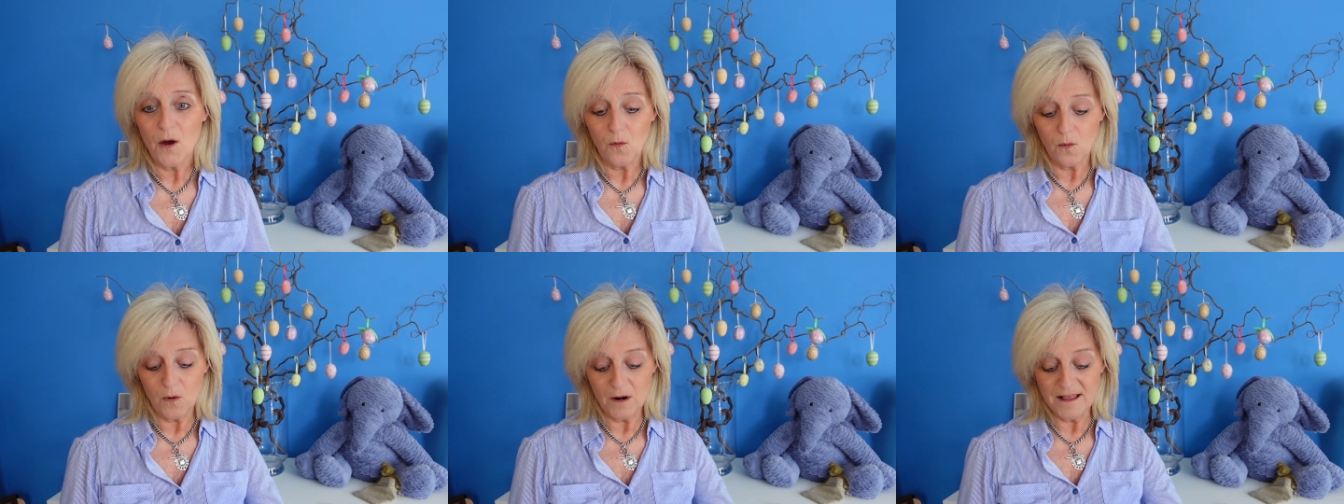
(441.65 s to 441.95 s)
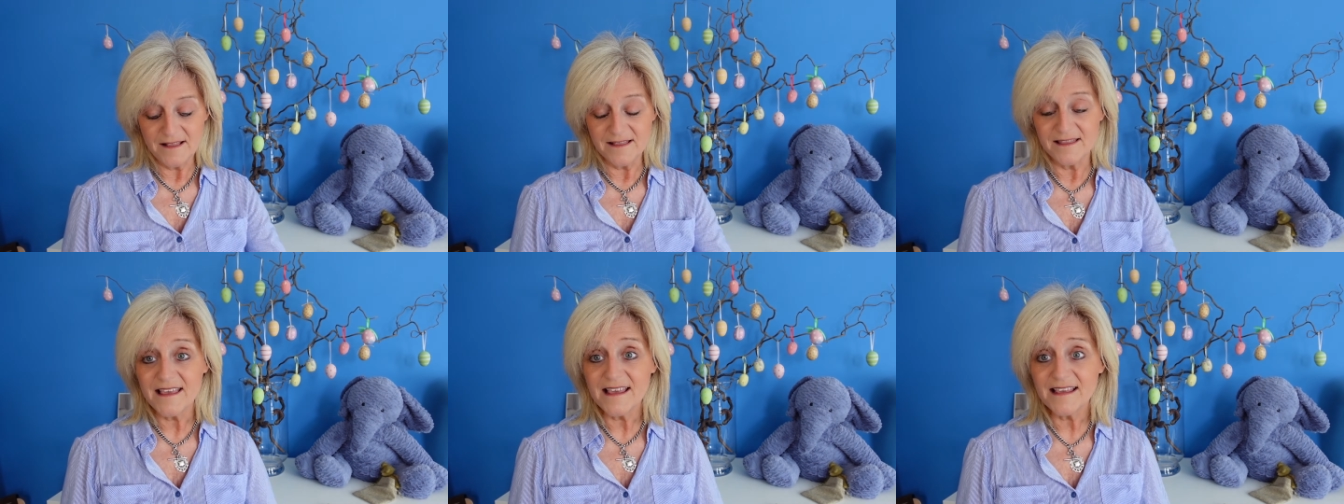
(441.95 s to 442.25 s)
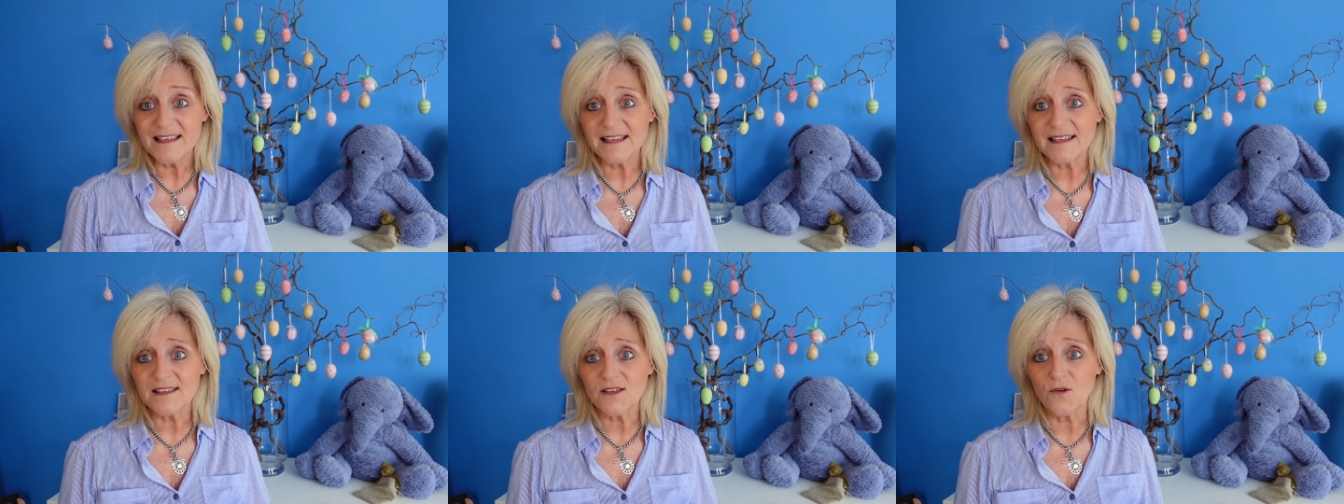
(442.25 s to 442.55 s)
Well, in
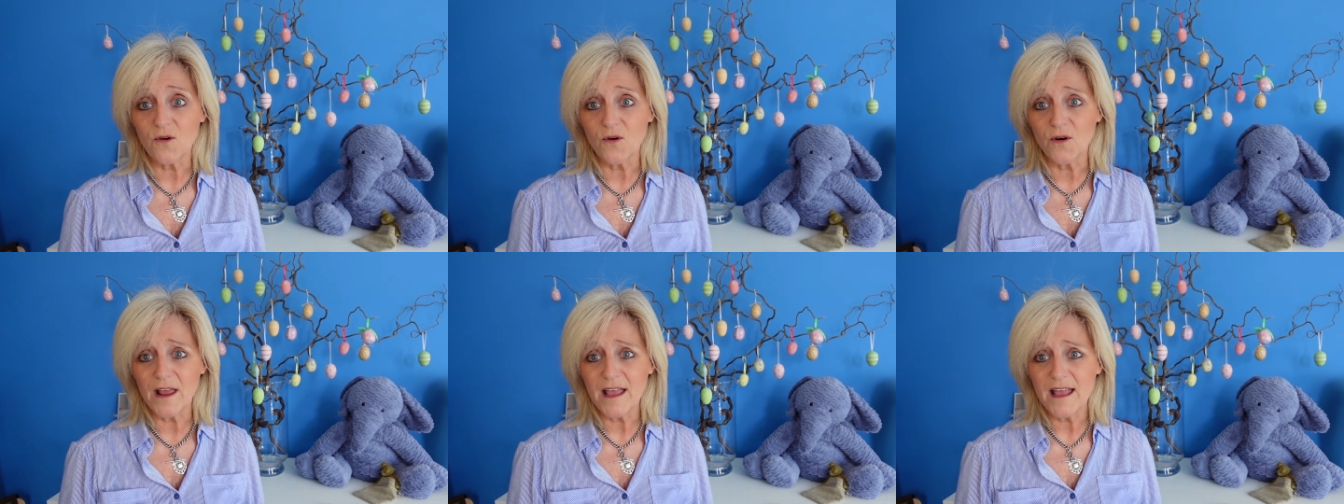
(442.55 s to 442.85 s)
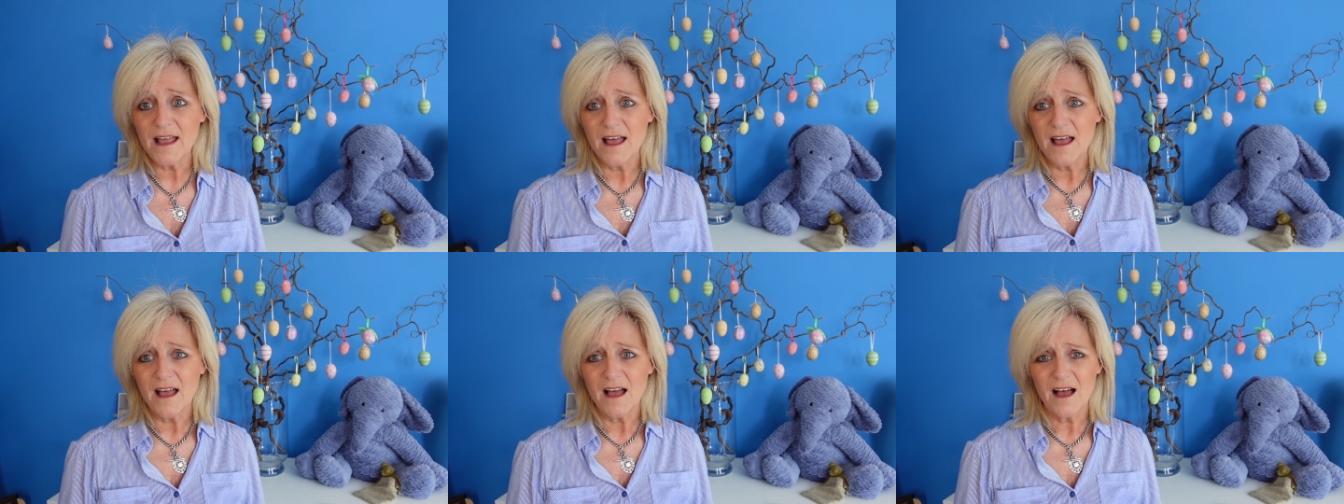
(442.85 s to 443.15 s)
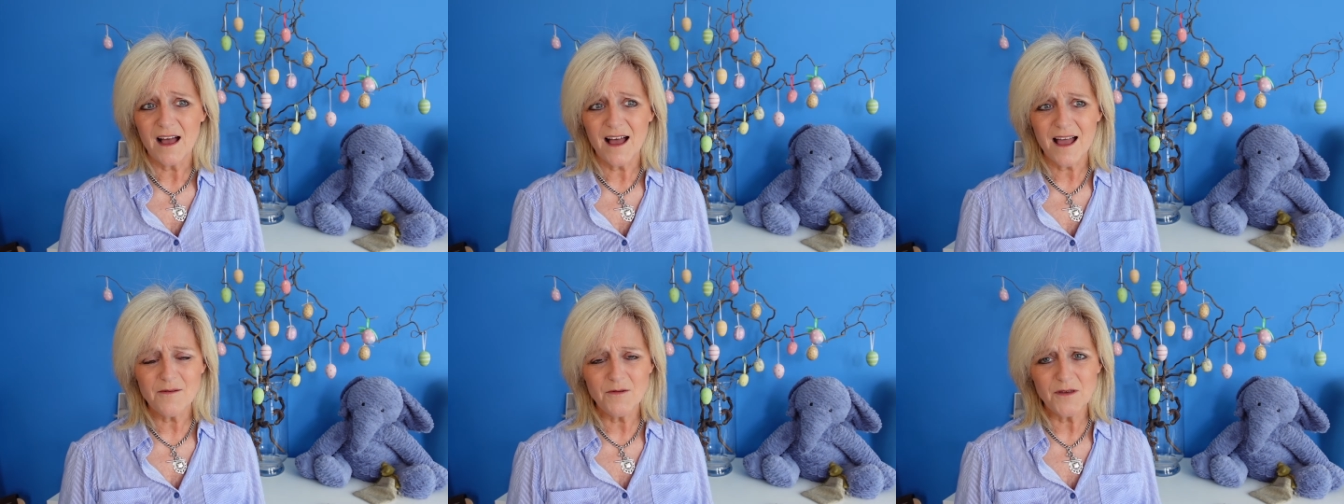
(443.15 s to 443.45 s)
this story,
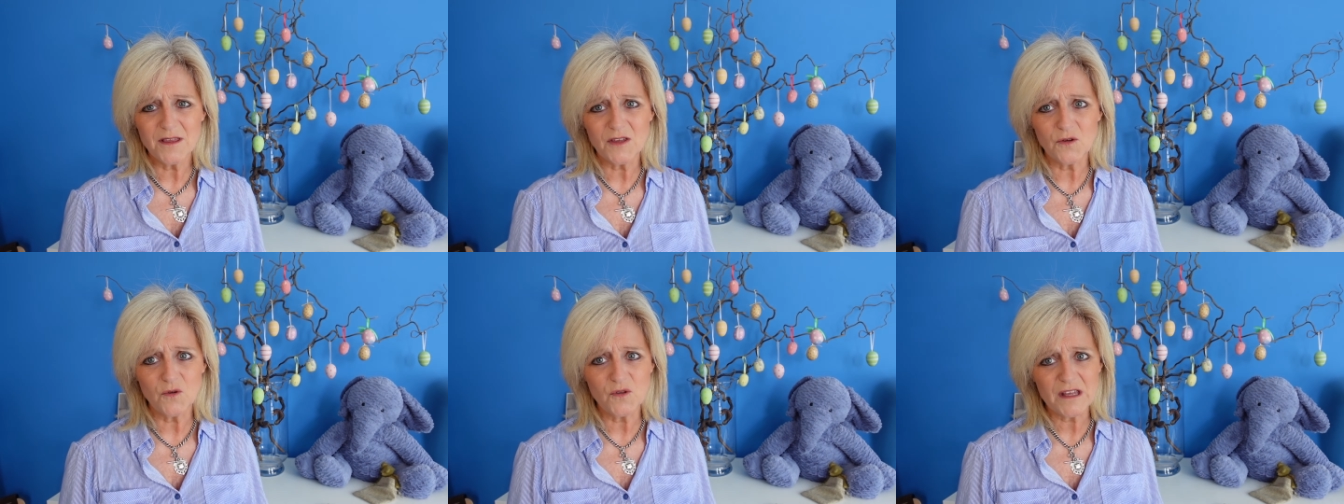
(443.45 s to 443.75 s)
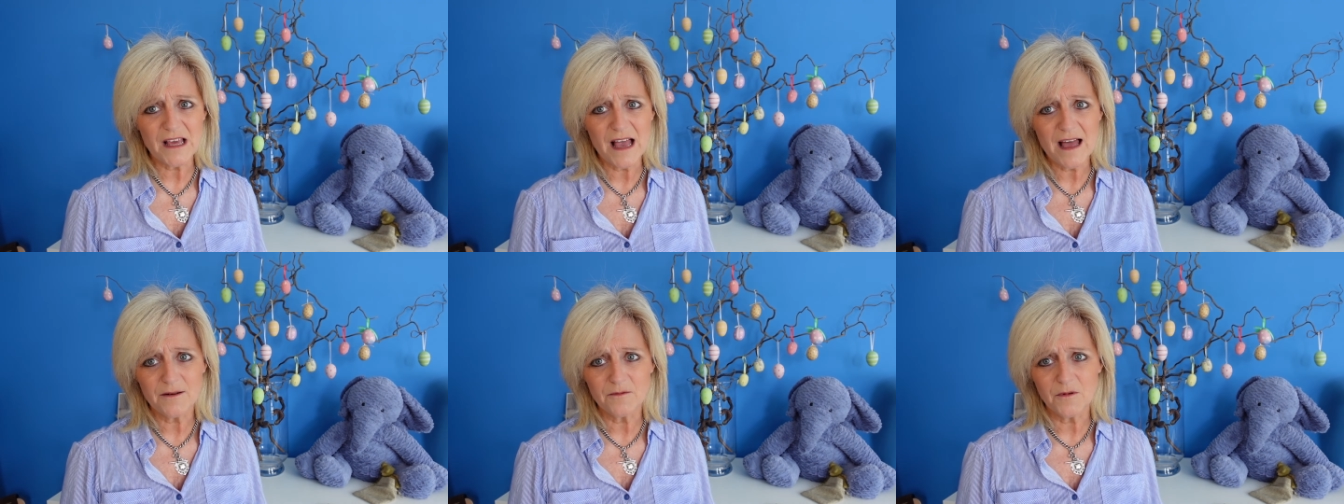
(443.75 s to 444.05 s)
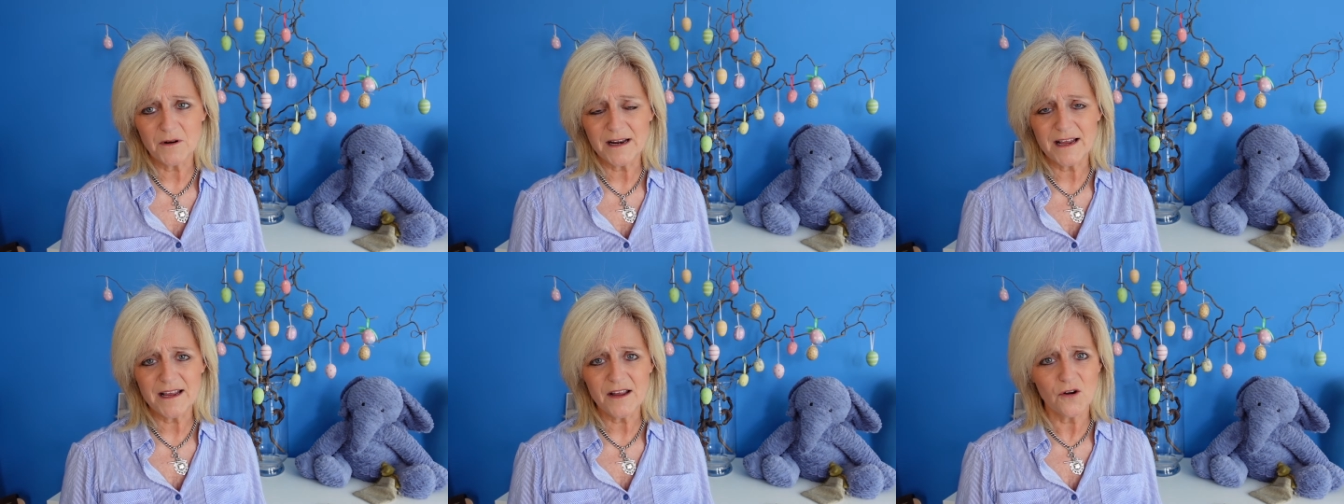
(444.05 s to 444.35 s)
I was so sad
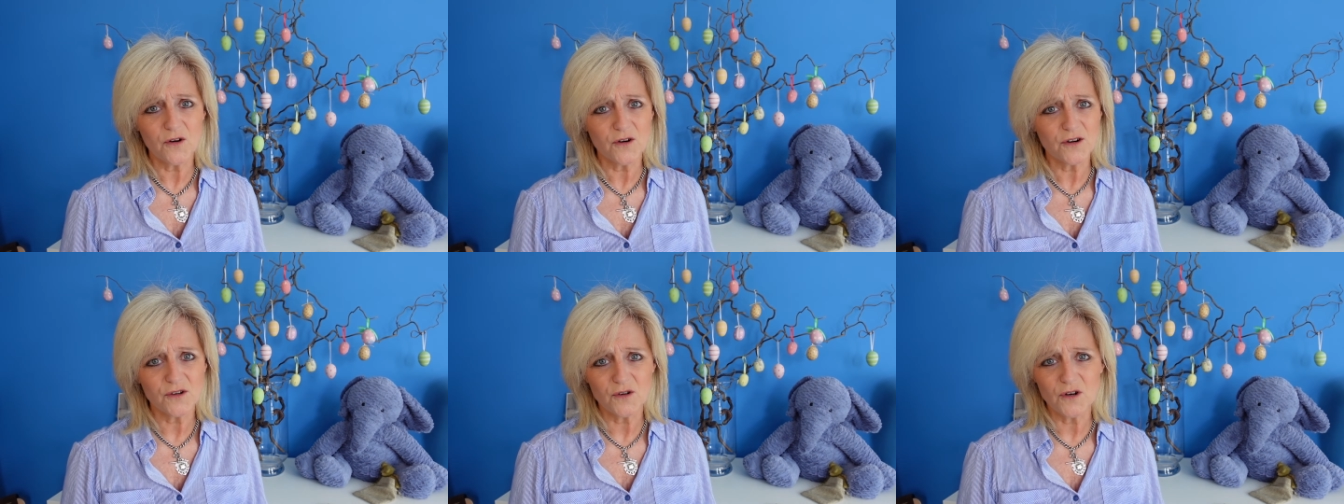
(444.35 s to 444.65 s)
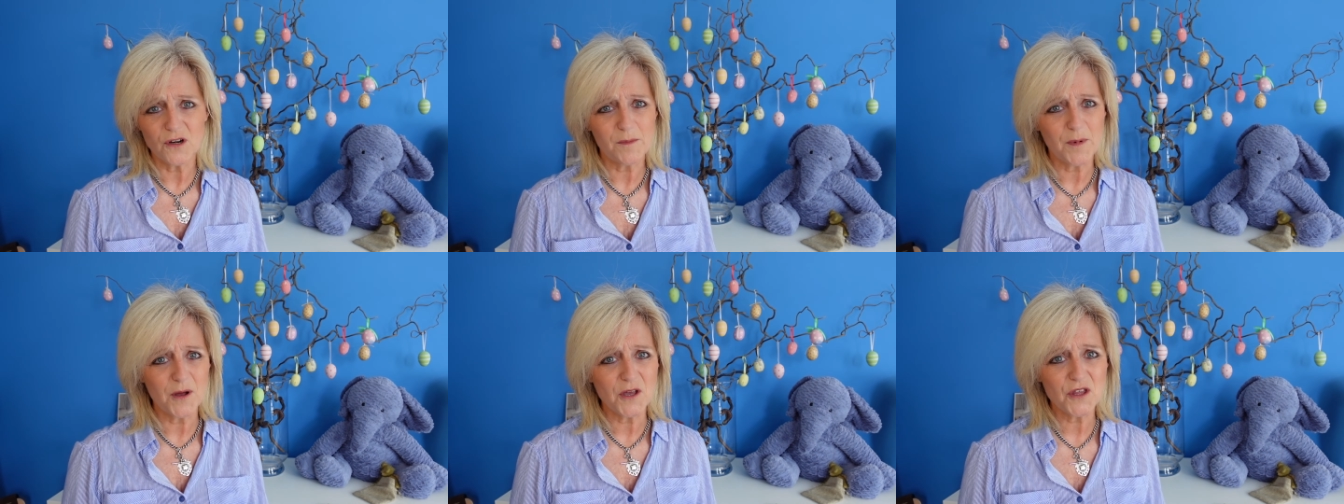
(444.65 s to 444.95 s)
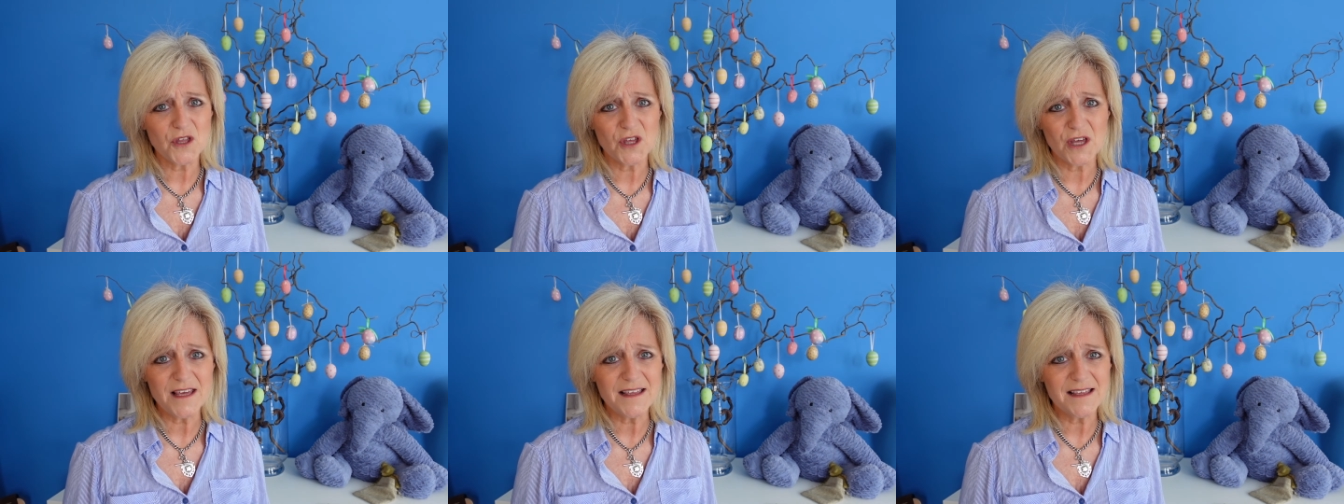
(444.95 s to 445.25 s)
when I heard all
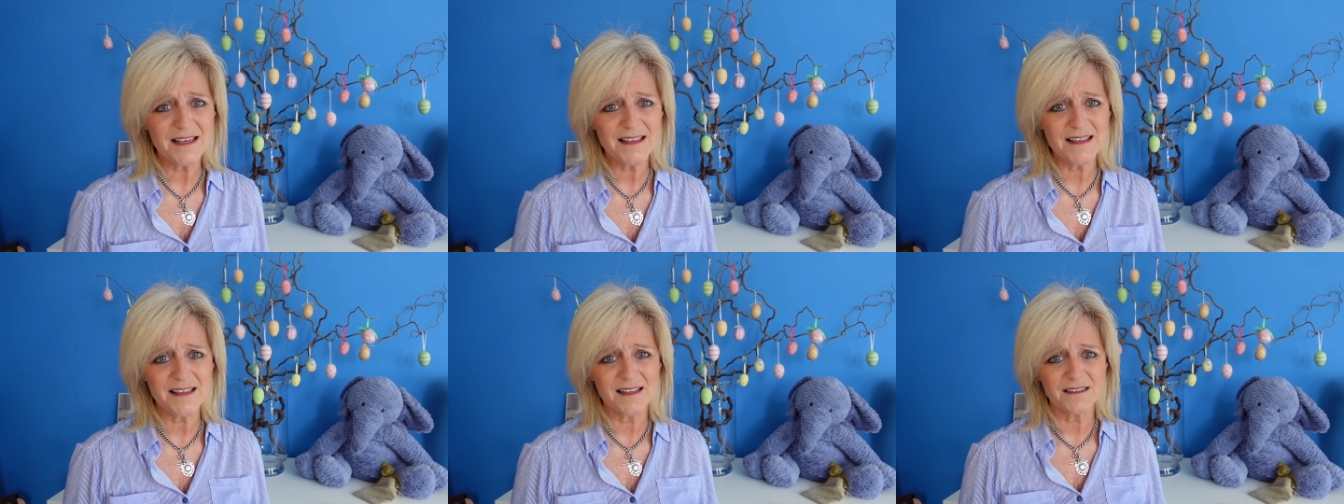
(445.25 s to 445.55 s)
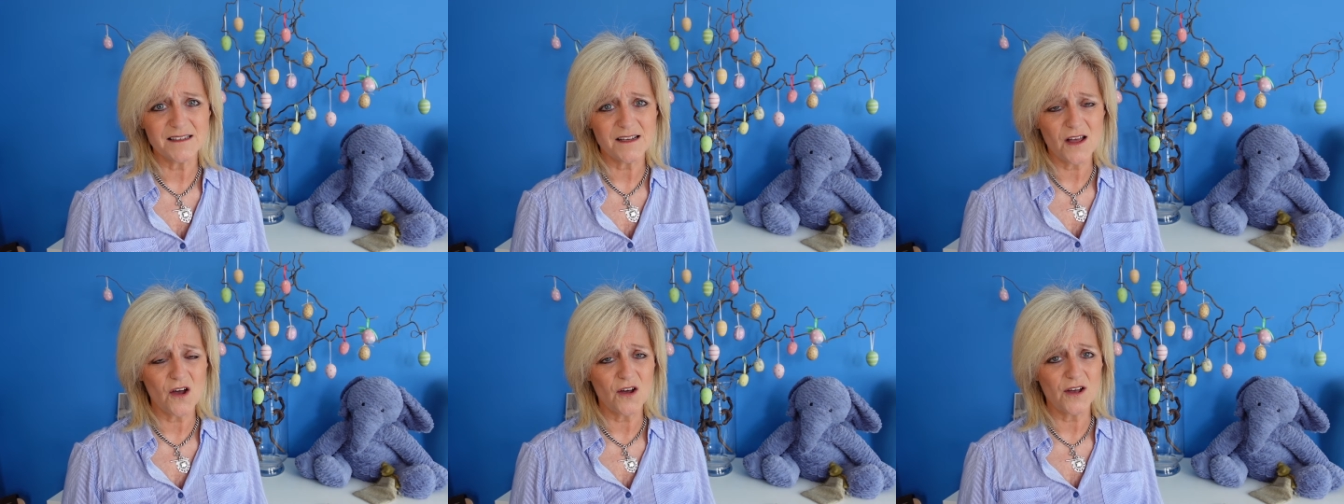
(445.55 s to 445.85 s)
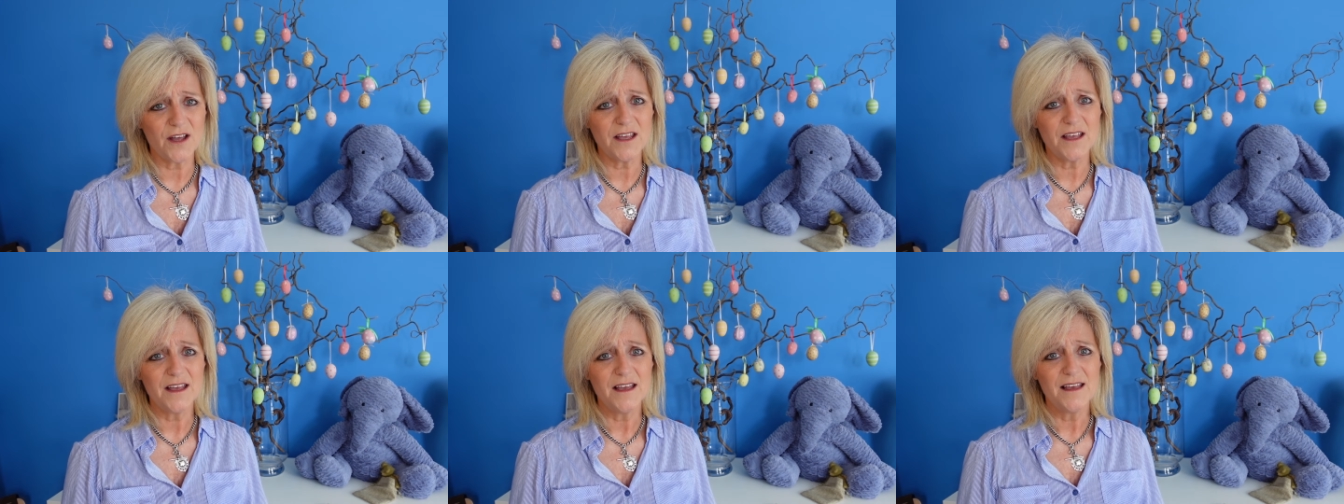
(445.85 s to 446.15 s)
about Jesus and
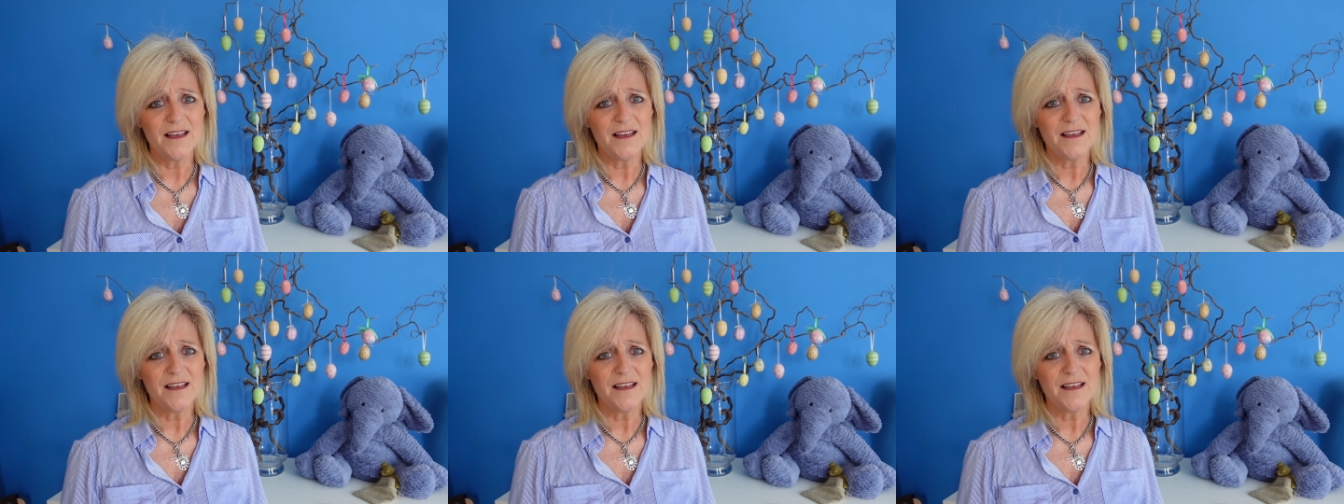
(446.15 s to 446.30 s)
how